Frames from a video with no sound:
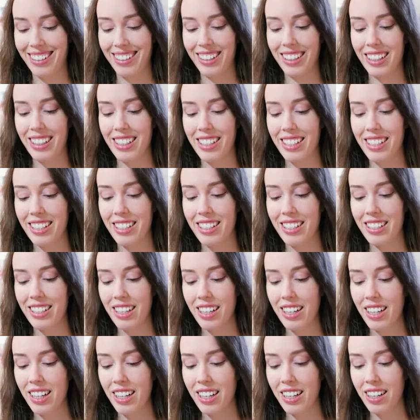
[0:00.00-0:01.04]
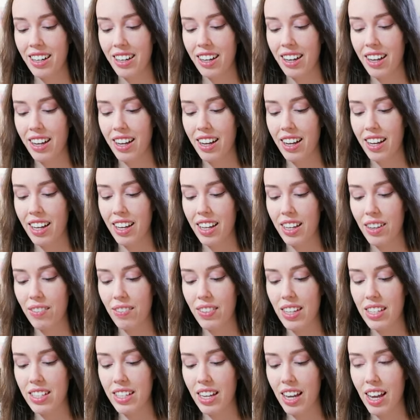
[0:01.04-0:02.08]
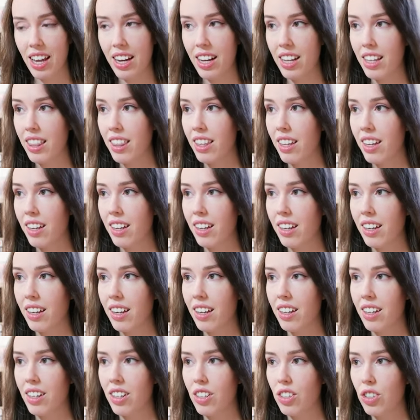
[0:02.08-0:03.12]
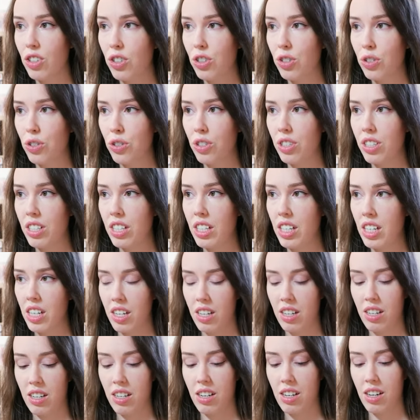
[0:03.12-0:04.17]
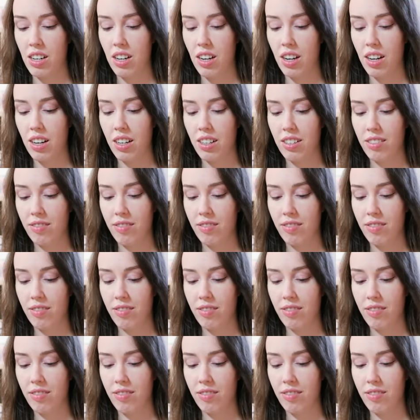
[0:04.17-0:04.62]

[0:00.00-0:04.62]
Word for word: Let's see if there's anything juicy in here.